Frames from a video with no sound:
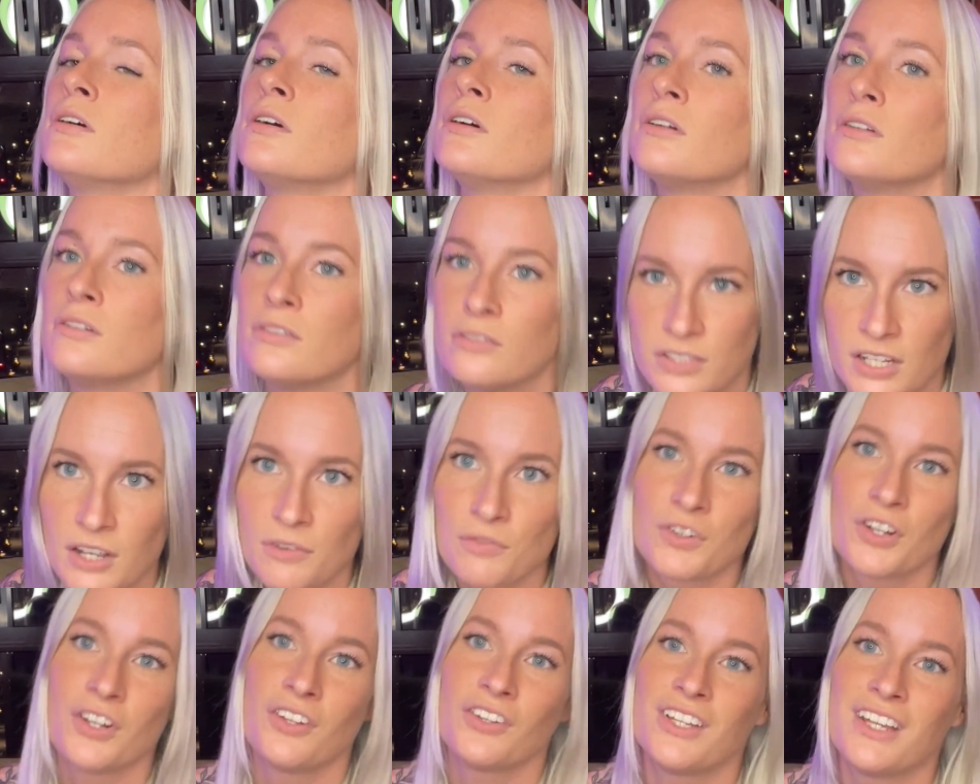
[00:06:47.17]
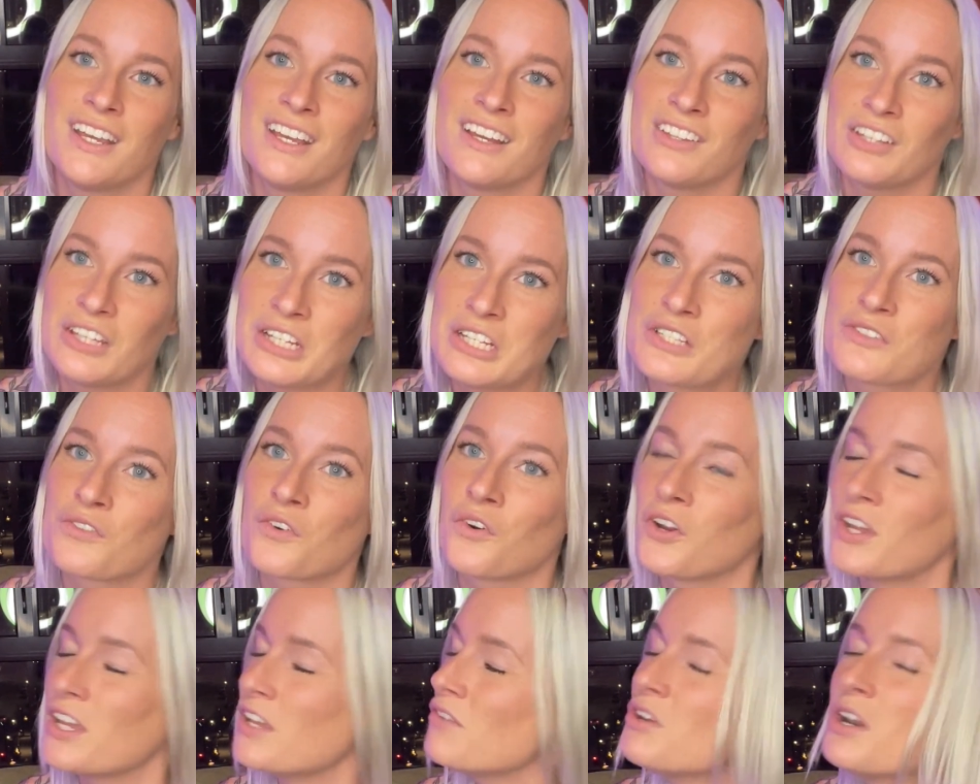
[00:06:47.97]
definitely, at least for
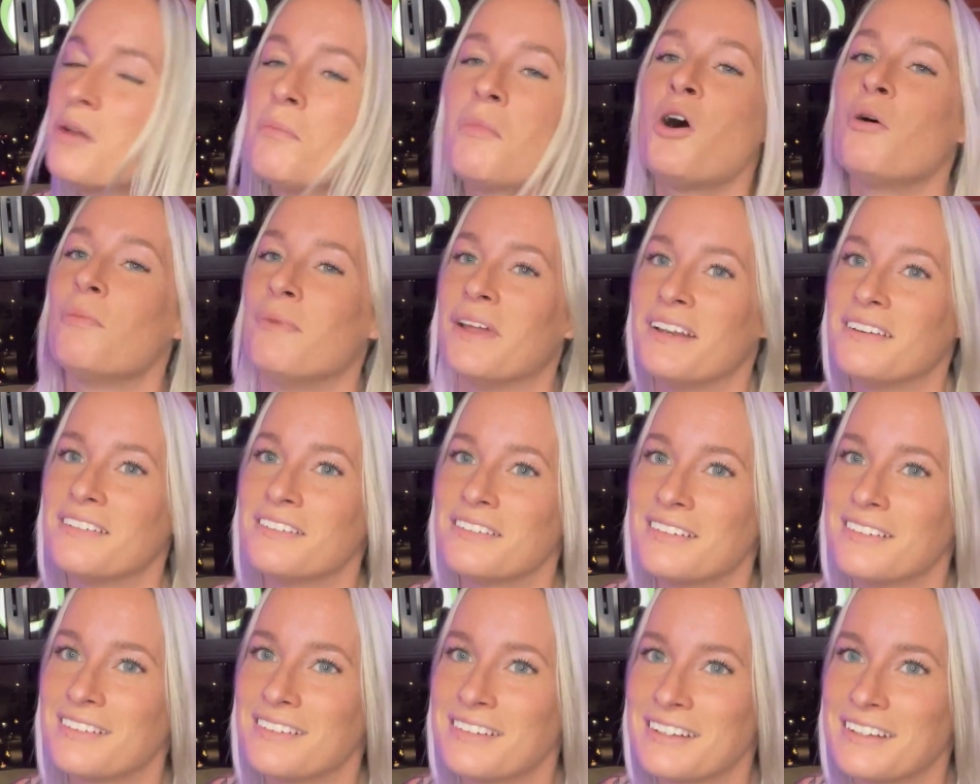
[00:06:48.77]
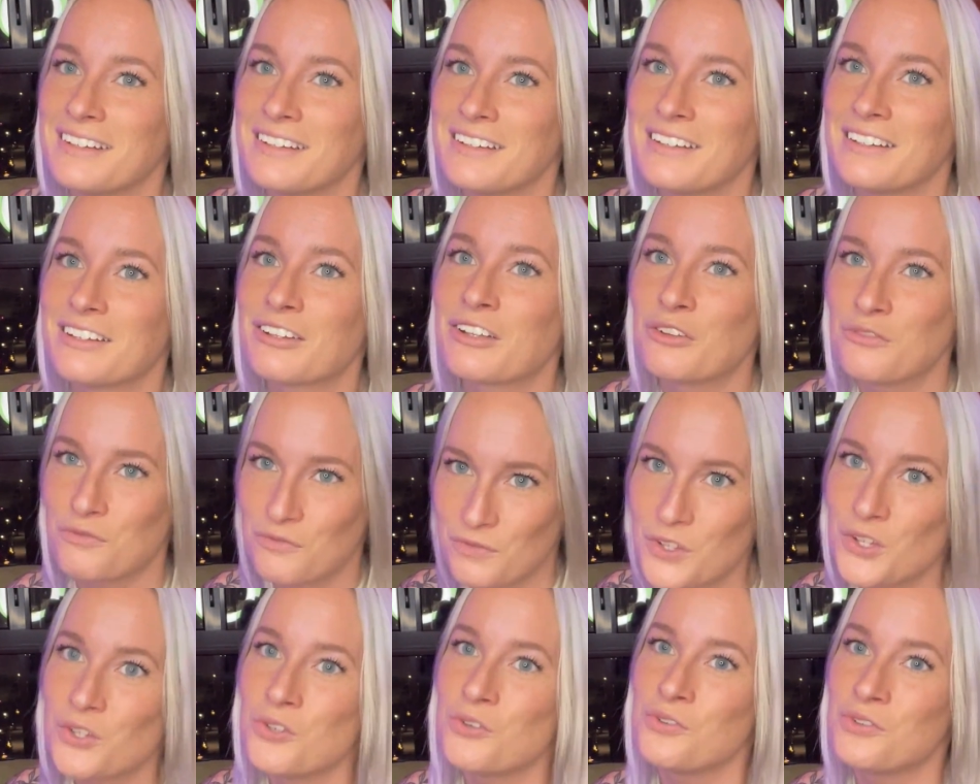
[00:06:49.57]
even a moment,
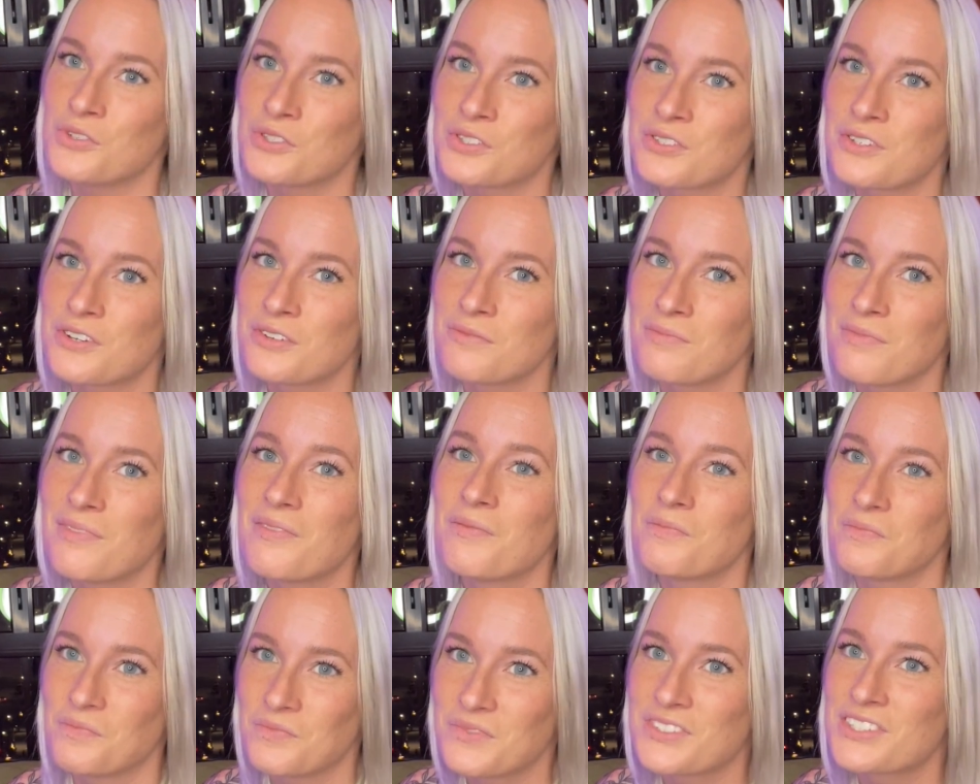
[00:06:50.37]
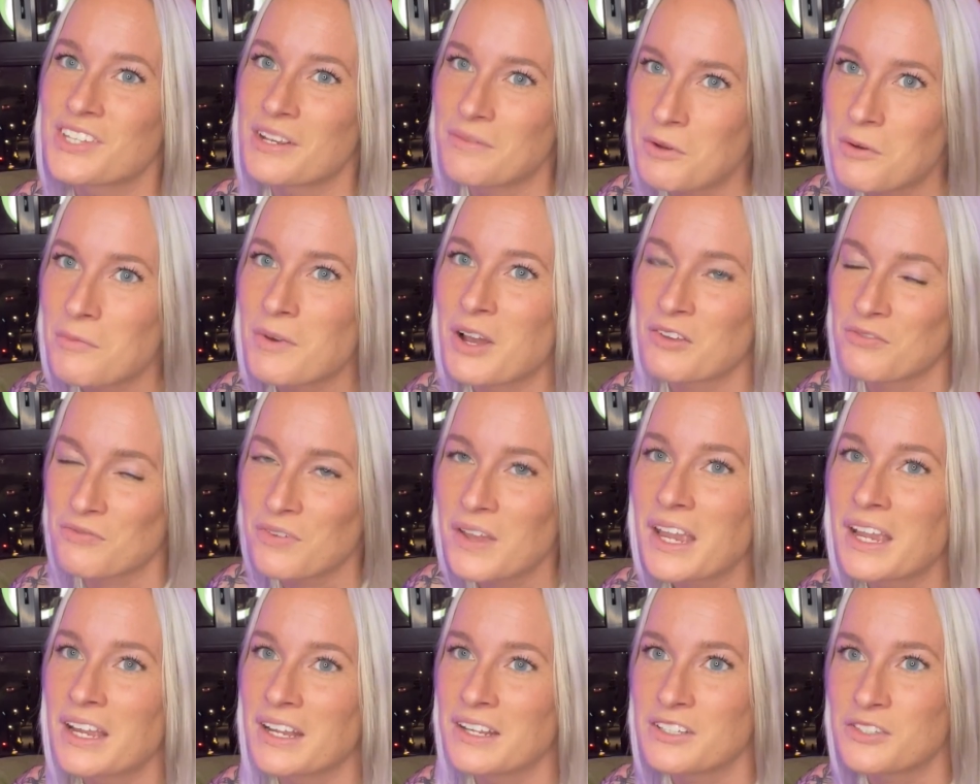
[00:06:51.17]
confused some of my
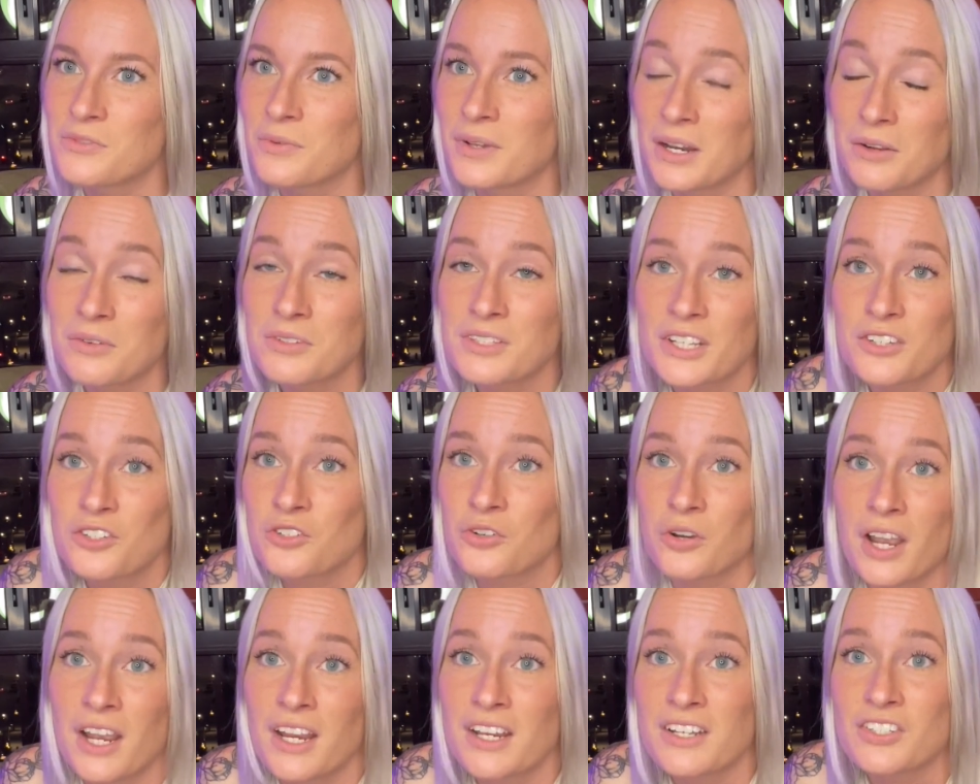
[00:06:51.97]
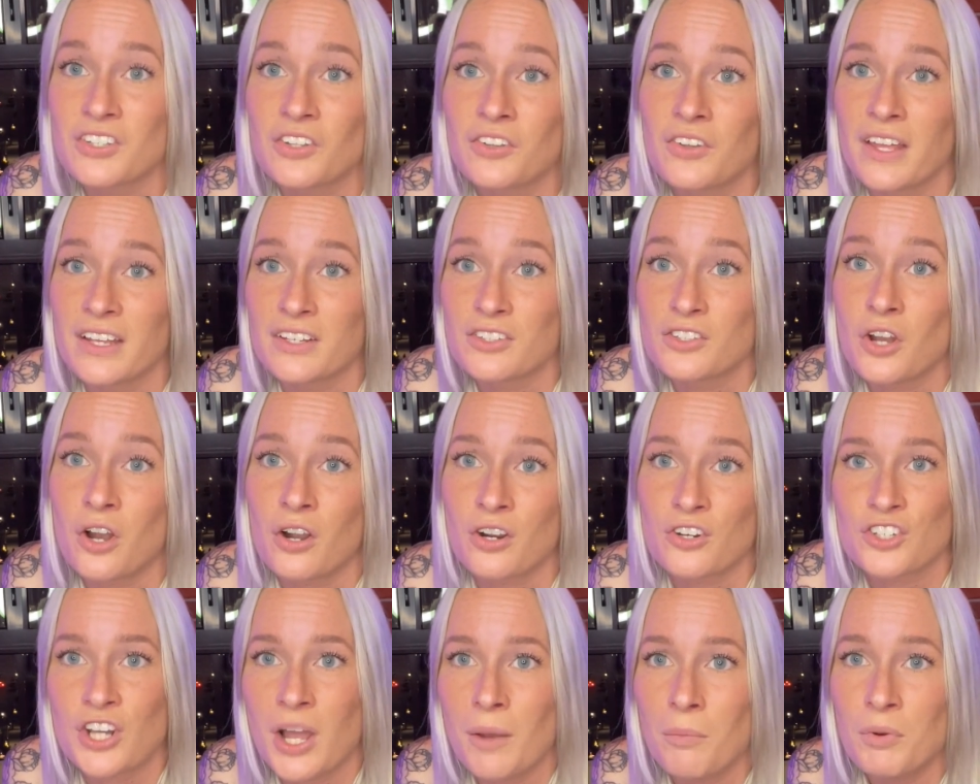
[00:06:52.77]
fans when I was like trying to like talk
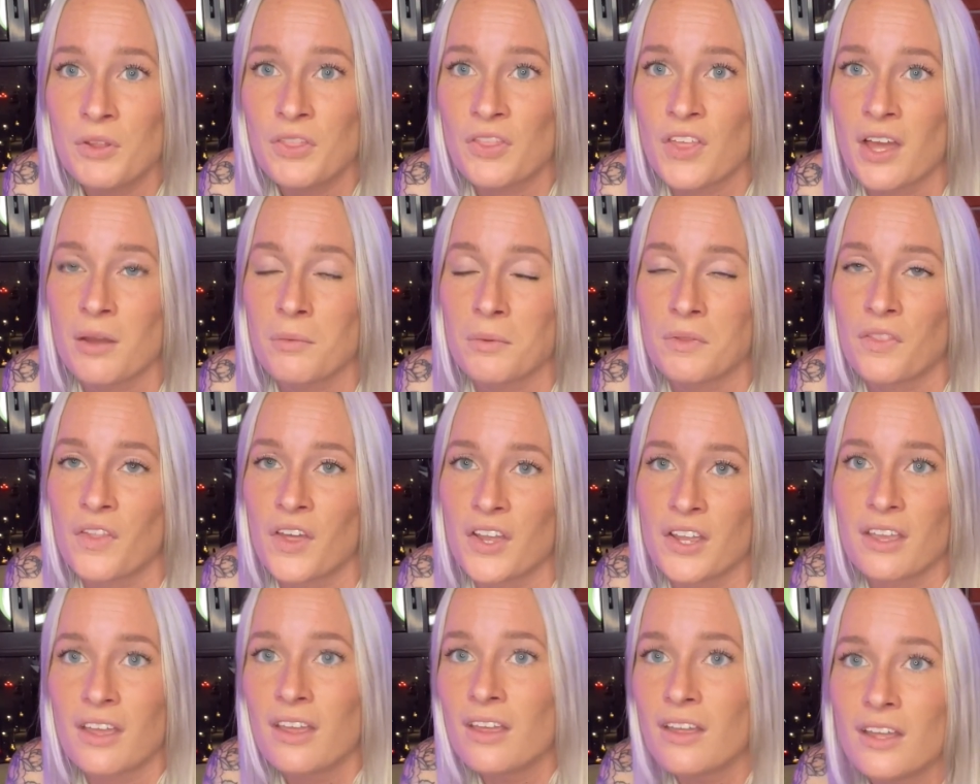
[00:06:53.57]
shop with them and like